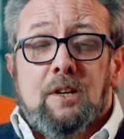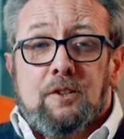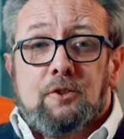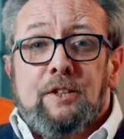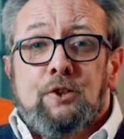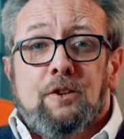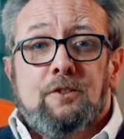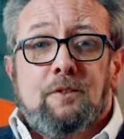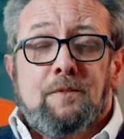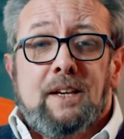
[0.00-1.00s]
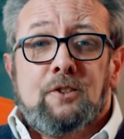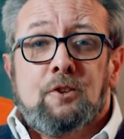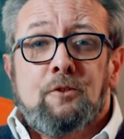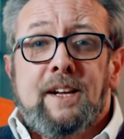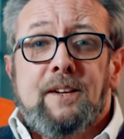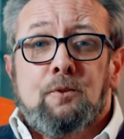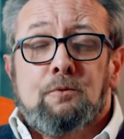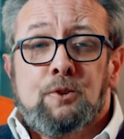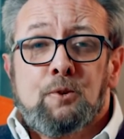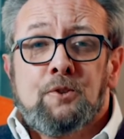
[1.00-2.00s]
screenshots of their screen or
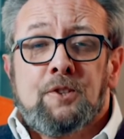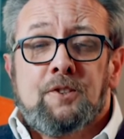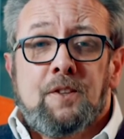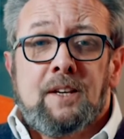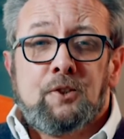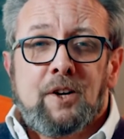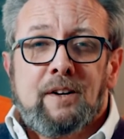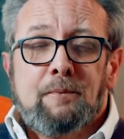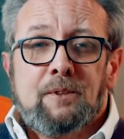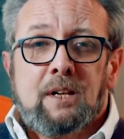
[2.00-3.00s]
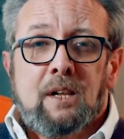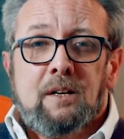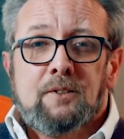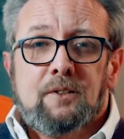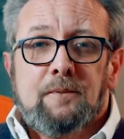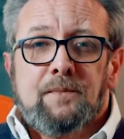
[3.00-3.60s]
resources that they're sharing with the class.